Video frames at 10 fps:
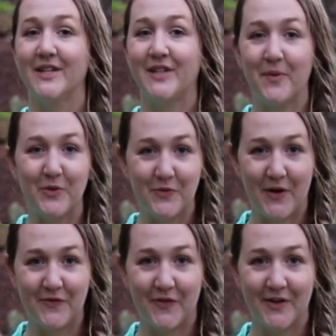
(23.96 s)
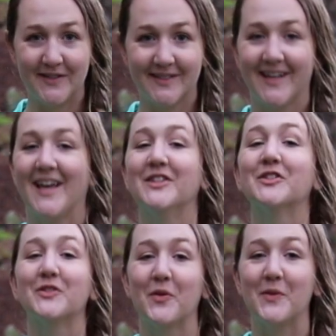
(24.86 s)
temperate rainforests, and
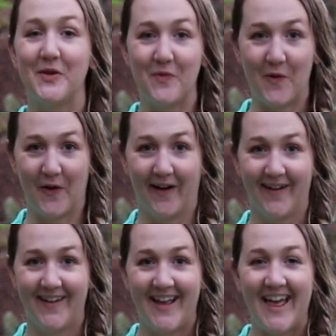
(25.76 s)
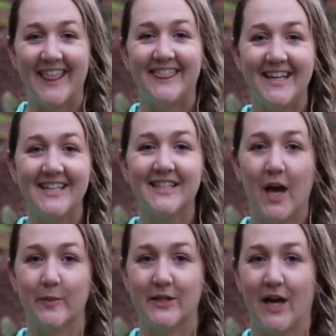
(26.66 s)
so many more. These
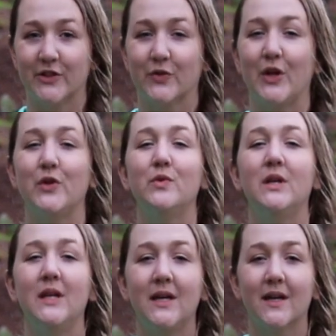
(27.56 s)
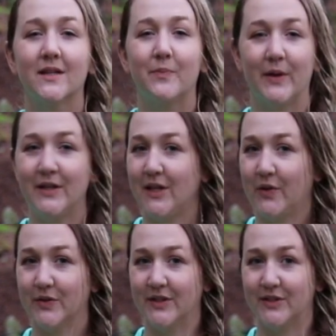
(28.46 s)
habitats create unique and abundant
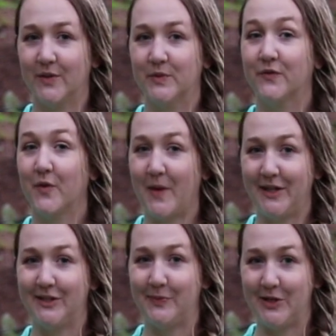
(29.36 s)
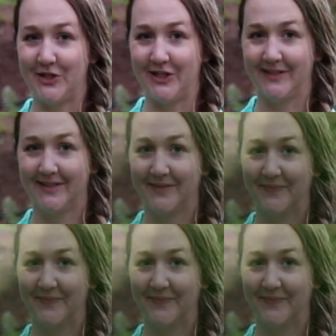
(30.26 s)
ecosystems for many species.